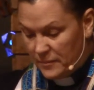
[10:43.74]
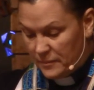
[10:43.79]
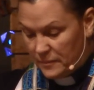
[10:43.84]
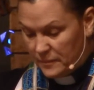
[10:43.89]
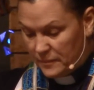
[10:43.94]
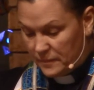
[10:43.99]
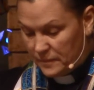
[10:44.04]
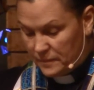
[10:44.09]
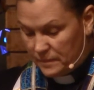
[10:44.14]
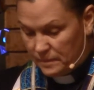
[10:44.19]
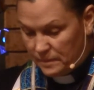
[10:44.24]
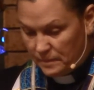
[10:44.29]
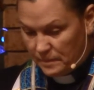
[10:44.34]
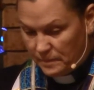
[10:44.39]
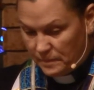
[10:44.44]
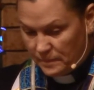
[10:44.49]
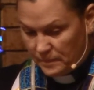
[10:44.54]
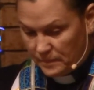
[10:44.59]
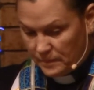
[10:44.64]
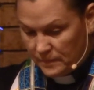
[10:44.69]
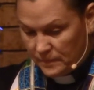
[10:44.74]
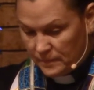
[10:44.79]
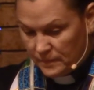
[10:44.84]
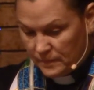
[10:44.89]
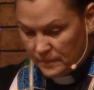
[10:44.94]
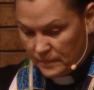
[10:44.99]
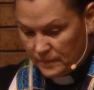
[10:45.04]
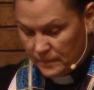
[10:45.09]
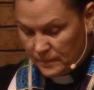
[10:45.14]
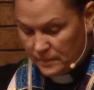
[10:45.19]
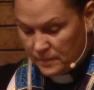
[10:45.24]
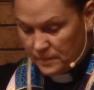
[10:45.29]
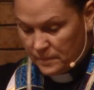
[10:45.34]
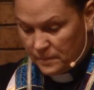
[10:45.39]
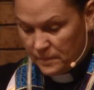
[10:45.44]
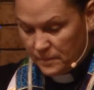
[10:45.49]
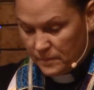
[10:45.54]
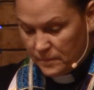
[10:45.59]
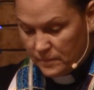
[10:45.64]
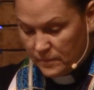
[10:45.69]

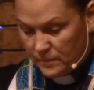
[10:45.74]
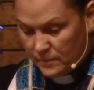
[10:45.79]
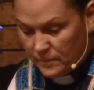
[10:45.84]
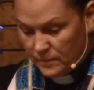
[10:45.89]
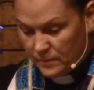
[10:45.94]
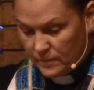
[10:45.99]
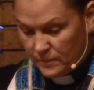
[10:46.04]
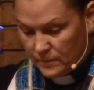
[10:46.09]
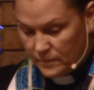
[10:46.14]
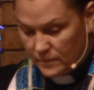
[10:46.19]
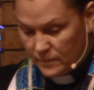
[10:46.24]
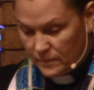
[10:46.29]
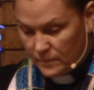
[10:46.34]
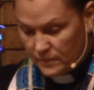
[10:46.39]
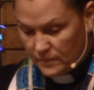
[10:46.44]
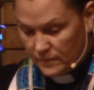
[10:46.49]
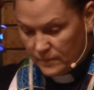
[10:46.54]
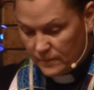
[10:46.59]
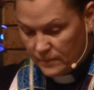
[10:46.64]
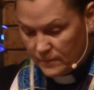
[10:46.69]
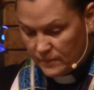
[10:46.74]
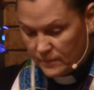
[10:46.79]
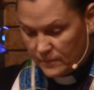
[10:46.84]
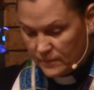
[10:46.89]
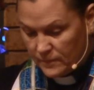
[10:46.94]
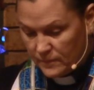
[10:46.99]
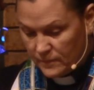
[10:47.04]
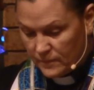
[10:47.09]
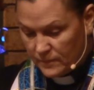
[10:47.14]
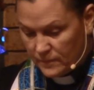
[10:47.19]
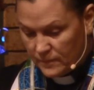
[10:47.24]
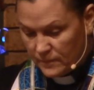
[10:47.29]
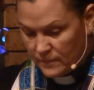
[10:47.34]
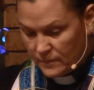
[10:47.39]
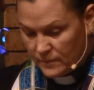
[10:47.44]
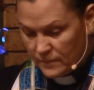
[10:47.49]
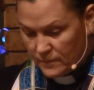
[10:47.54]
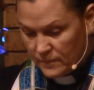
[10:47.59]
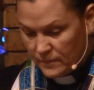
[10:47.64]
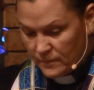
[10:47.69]

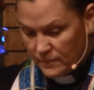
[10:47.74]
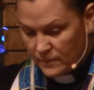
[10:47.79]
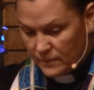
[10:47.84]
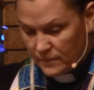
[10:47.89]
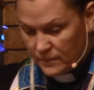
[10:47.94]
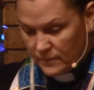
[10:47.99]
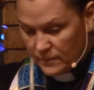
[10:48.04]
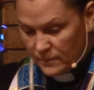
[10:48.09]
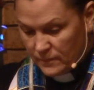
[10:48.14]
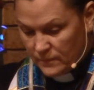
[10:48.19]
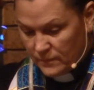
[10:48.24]
Nothing is said.